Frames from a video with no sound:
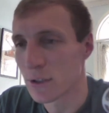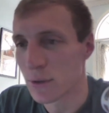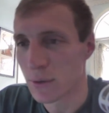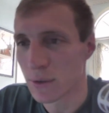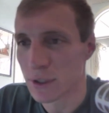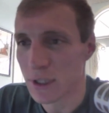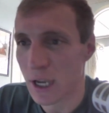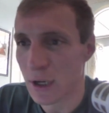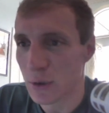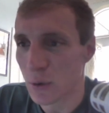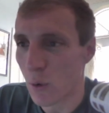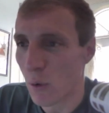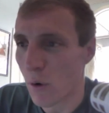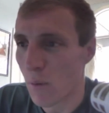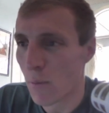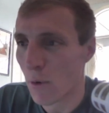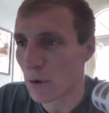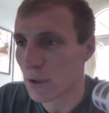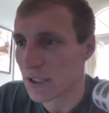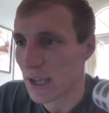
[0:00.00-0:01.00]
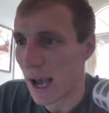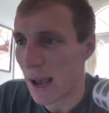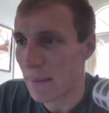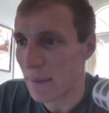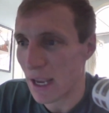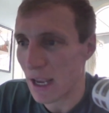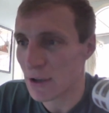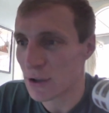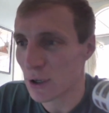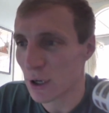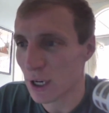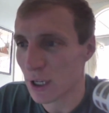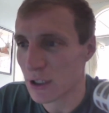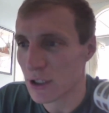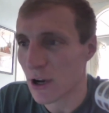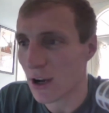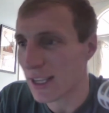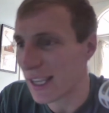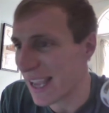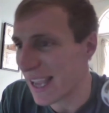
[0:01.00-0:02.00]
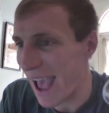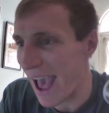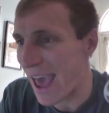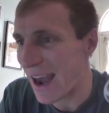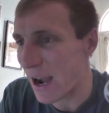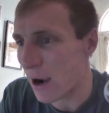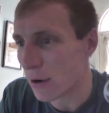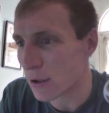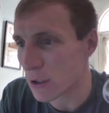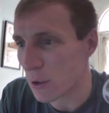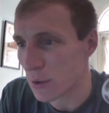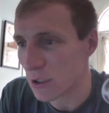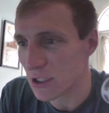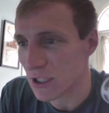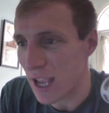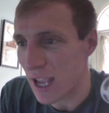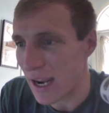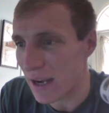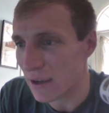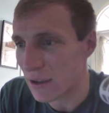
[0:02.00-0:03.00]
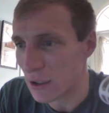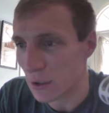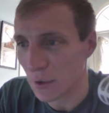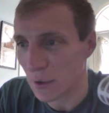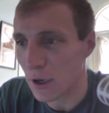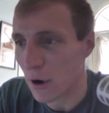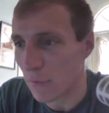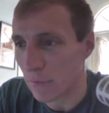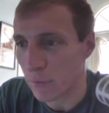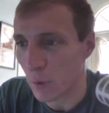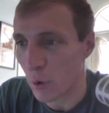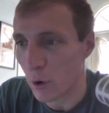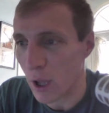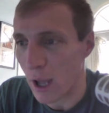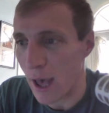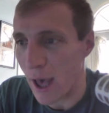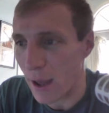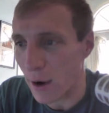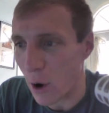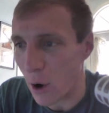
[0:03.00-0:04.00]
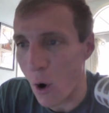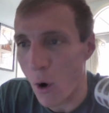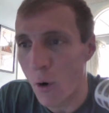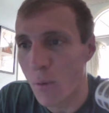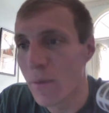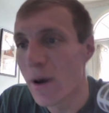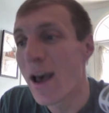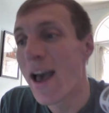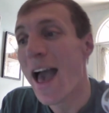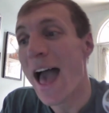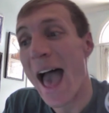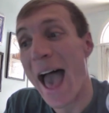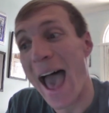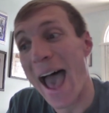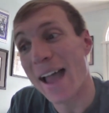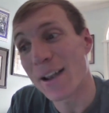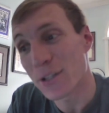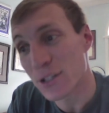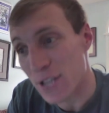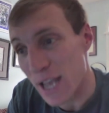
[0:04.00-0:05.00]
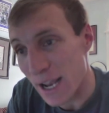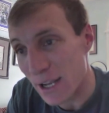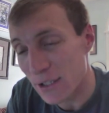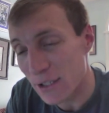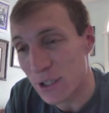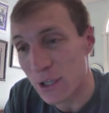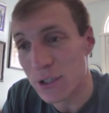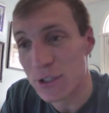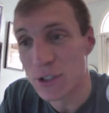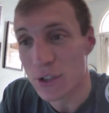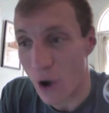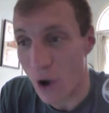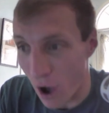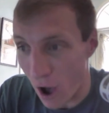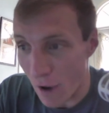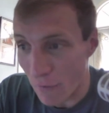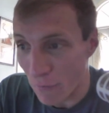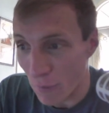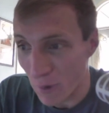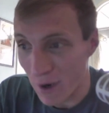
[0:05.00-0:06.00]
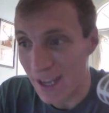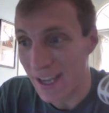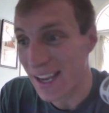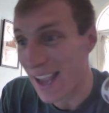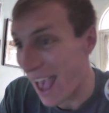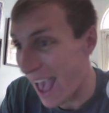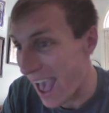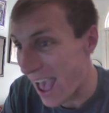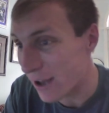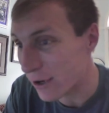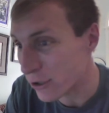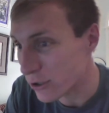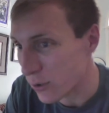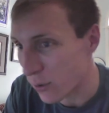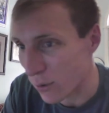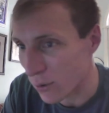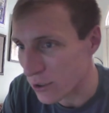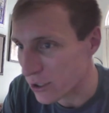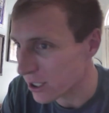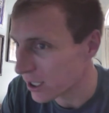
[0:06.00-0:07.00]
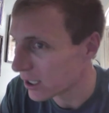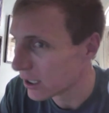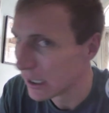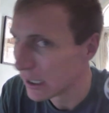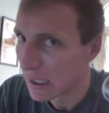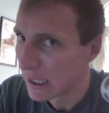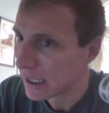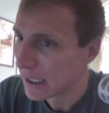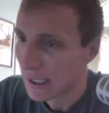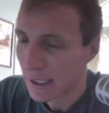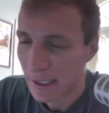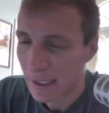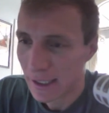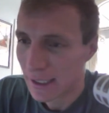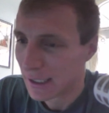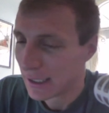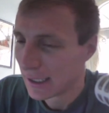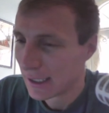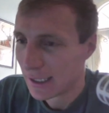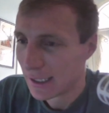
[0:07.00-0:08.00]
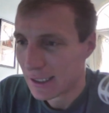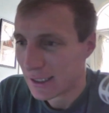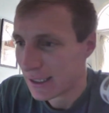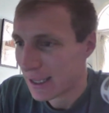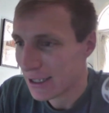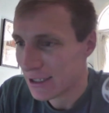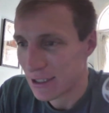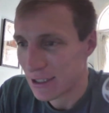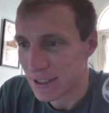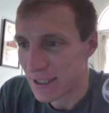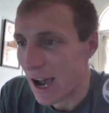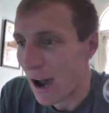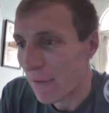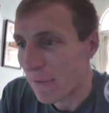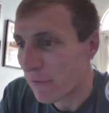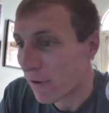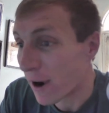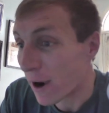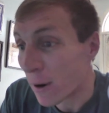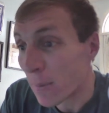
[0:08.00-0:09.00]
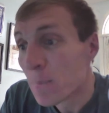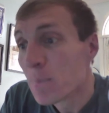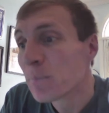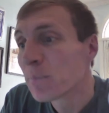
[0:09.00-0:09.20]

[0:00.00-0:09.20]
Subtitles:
So the schedule one more time: Eastern Kentucky, at Arizona State, Toledo, Florida at home, at Texas, off week at Georgia. That's just not fair.